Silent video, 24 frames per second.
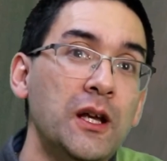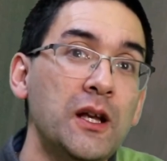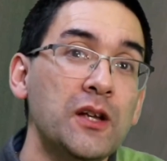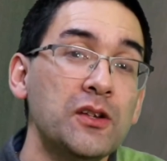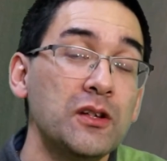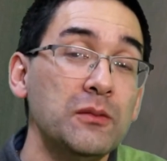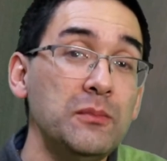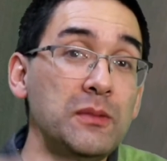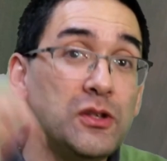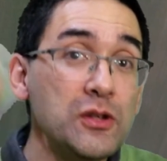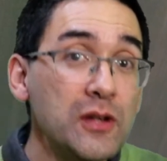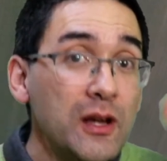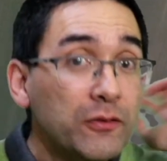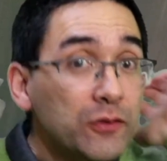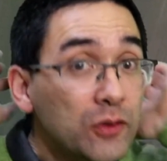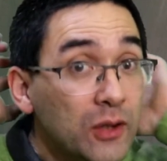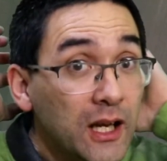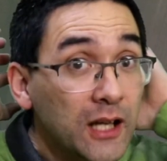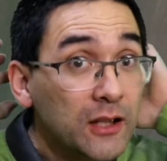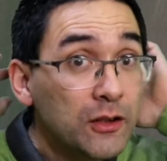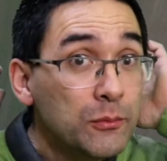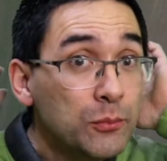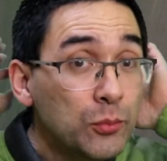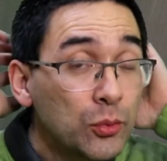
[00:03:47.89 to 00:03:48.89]
So it means you have to
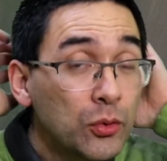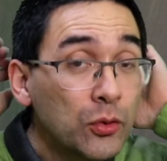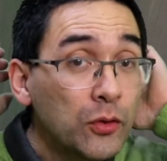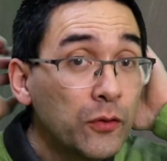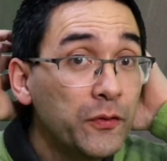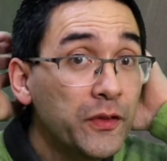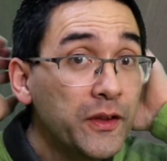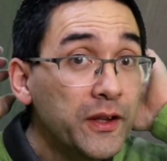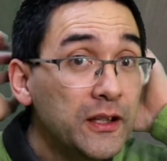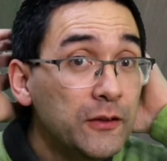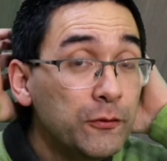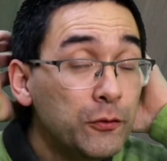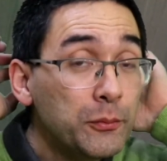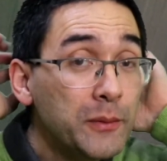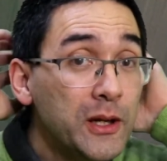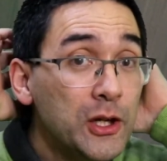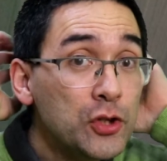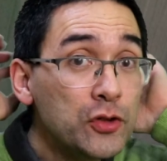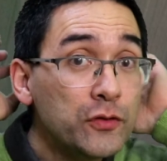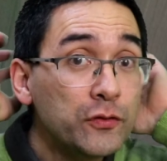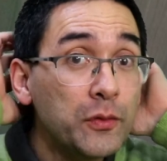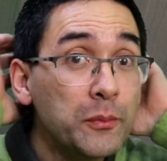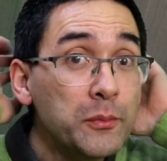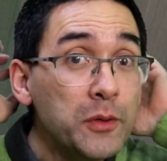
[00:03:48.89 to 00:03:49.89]
kind of move the
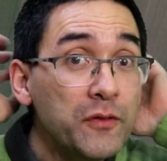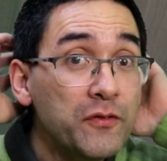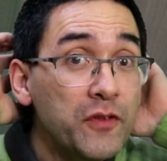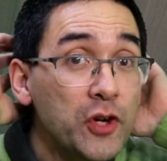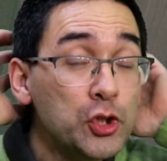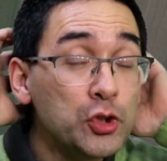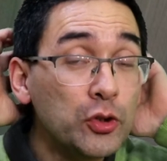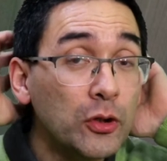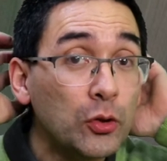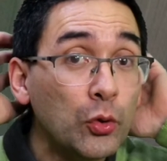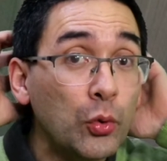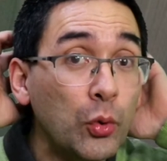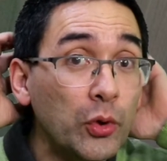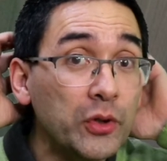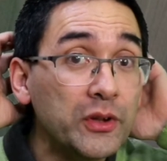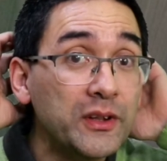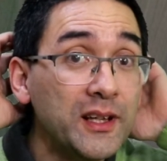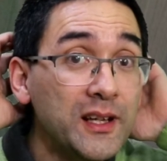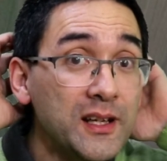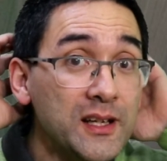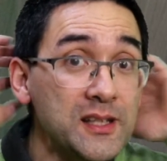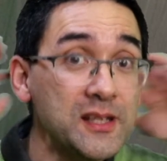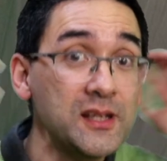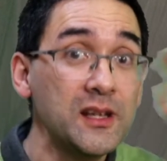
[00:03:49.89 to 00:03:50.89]
information from your visual
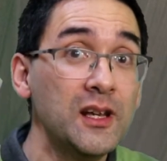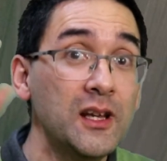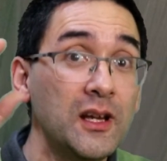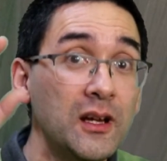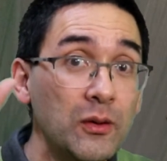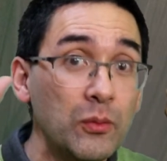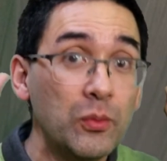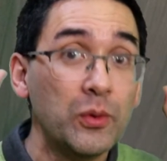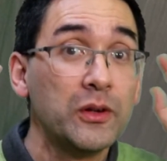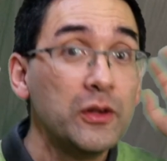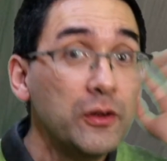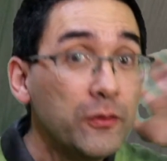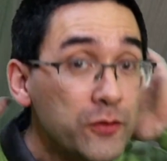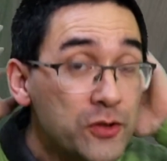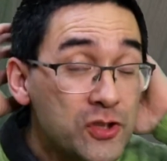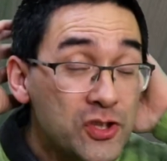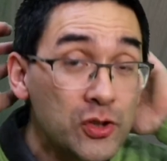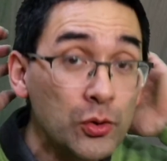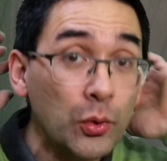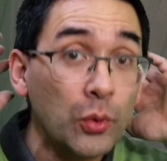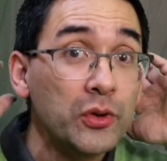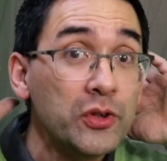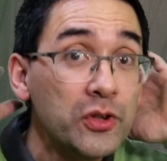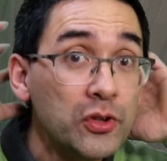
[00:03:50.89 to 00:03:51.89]
cortex, where you've
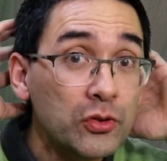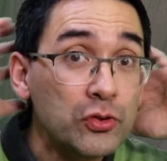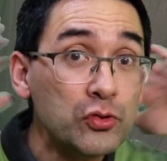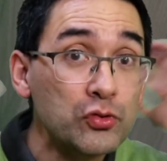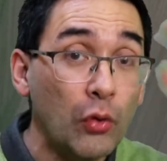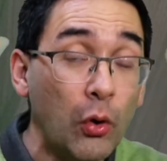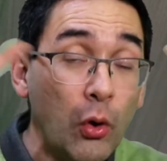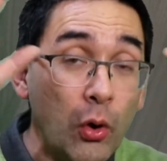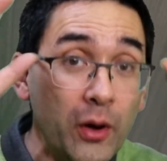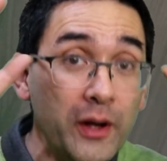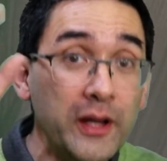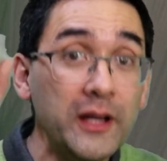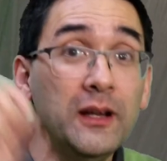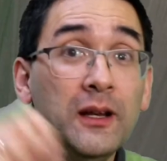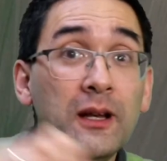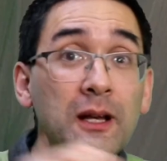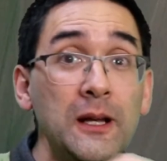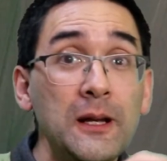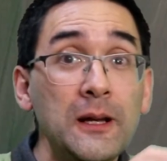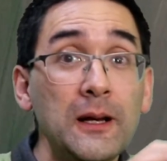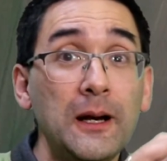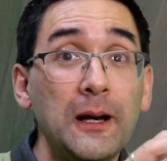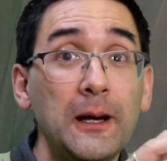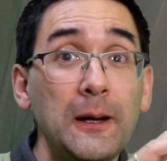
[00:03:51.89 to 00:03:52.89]
stored your drawing,
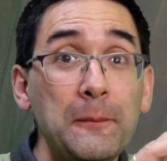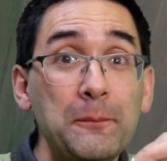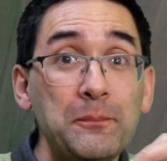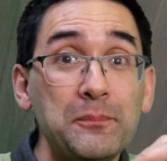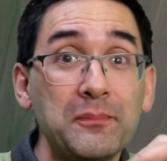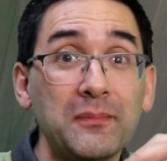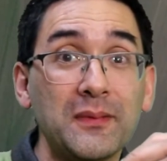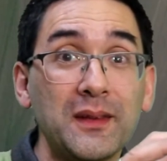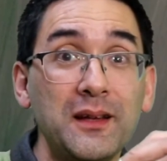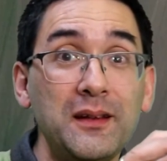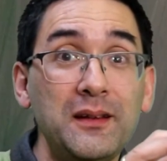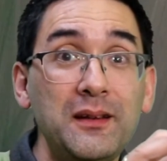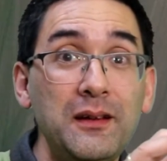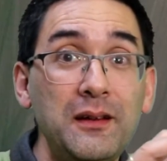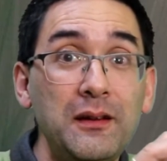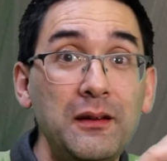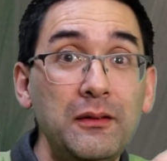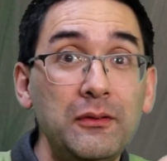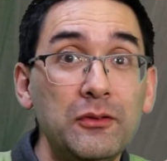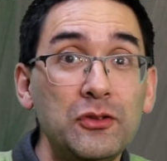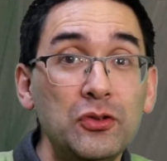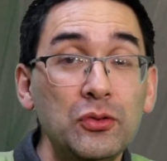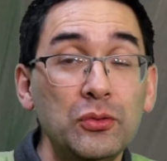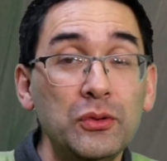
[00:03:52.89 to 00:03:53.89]

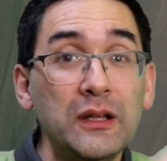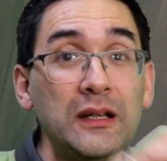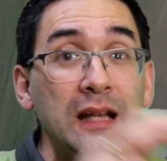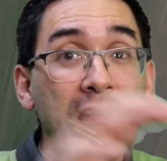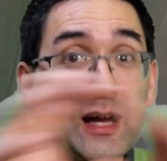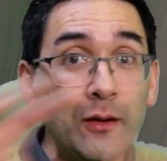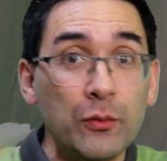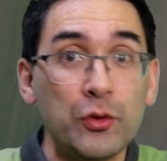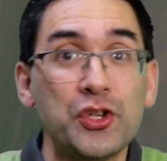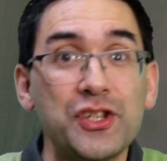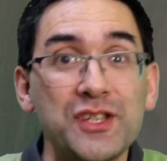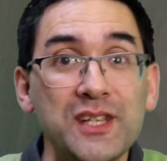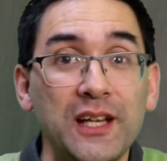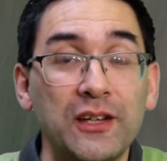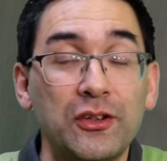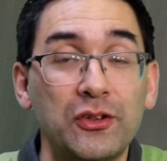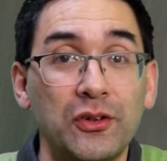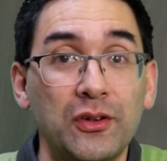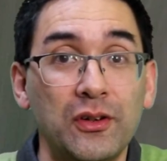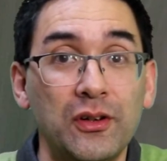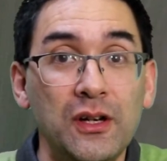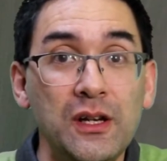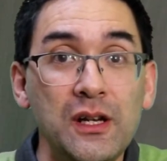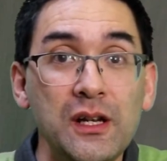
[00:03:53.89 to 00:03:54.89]
to the language
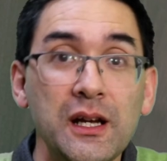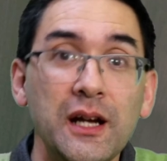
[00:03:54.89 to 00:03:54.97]
center.